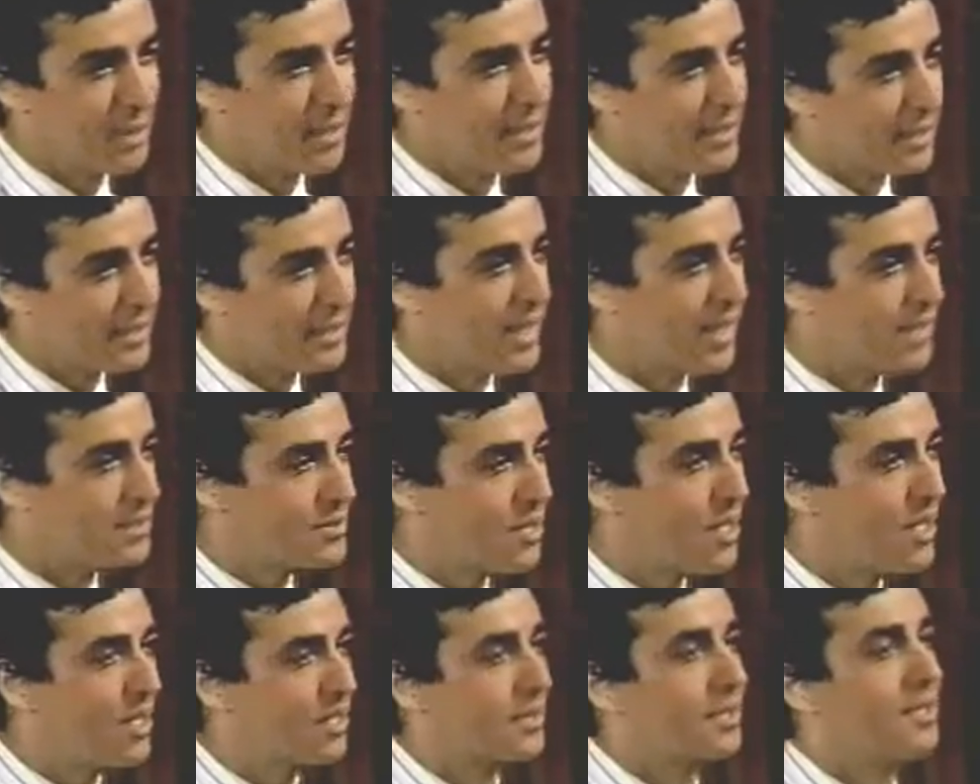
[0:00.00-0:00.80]
Frankie and
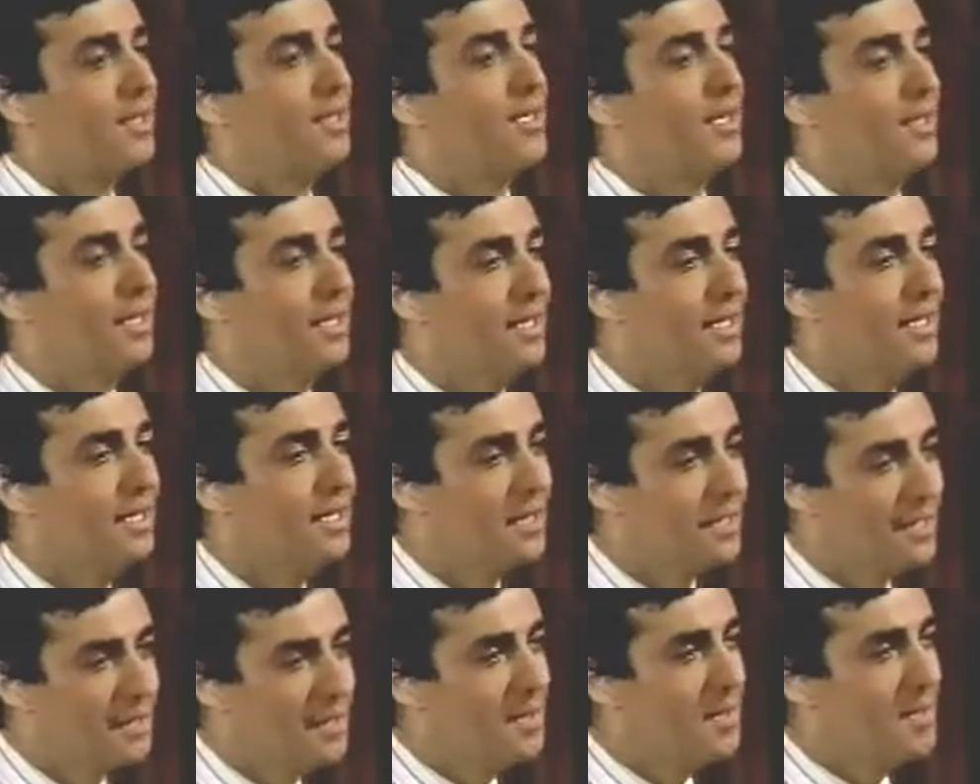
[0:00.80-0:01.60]
I talked.
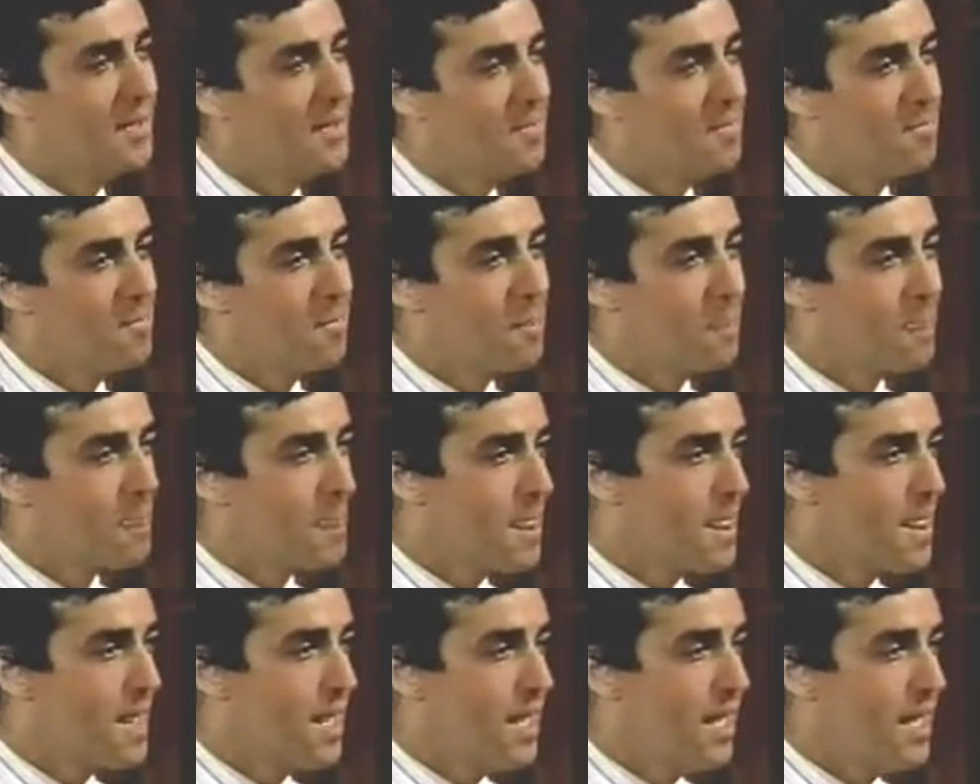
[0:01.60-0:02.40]

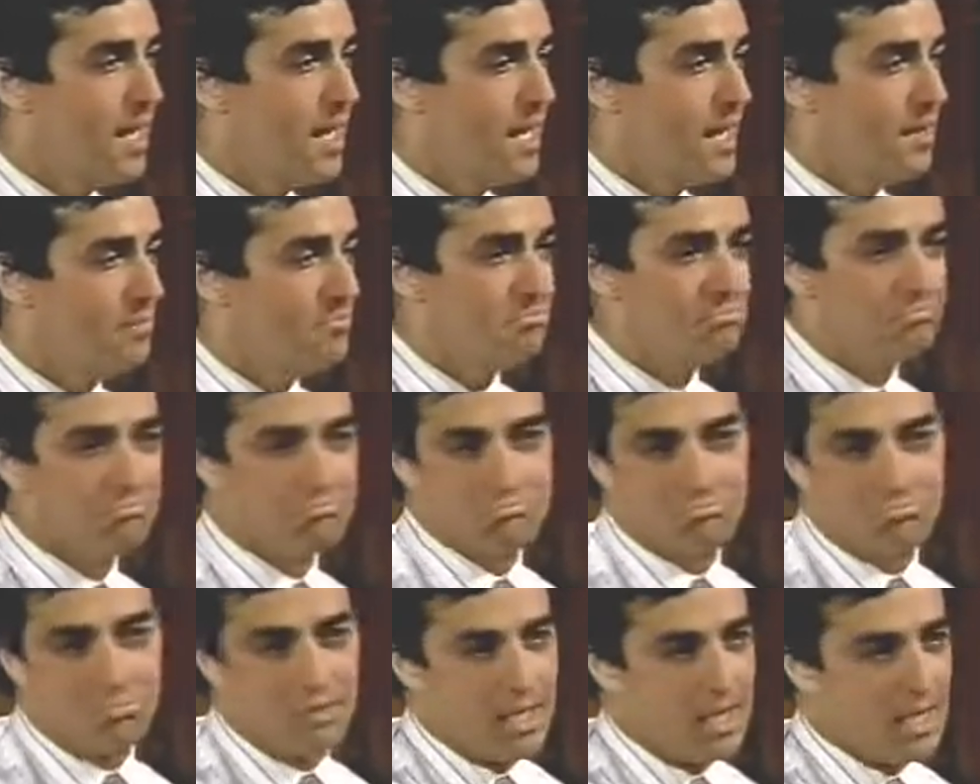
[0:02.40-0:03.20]
And?
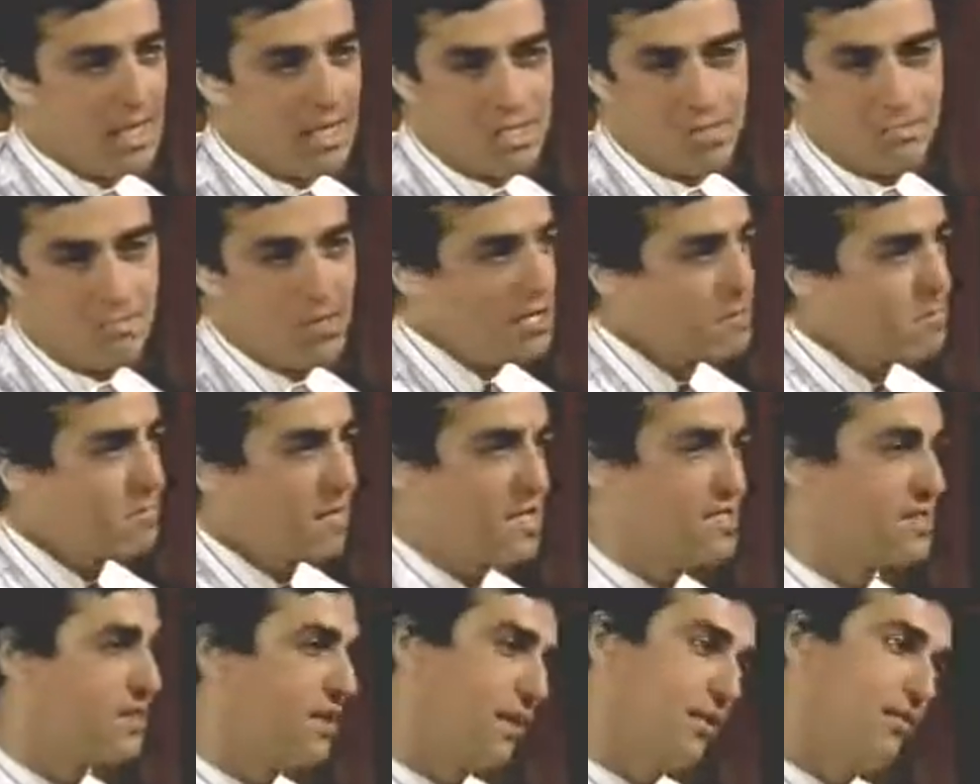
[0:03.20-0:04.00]
I
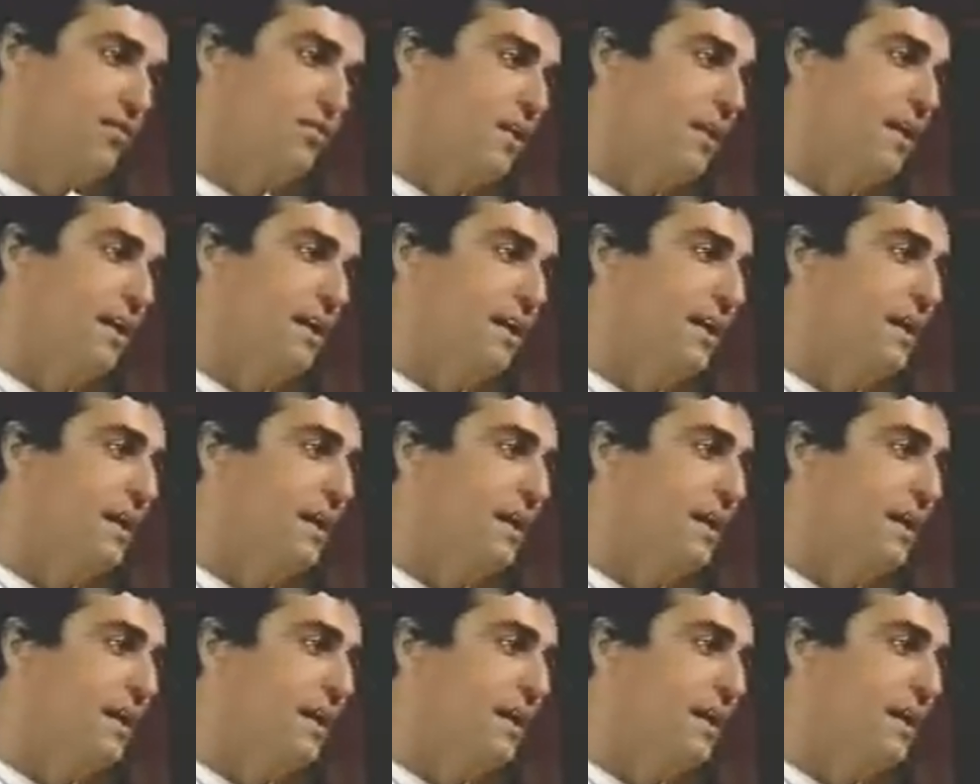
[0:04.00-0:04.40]
expressed myself.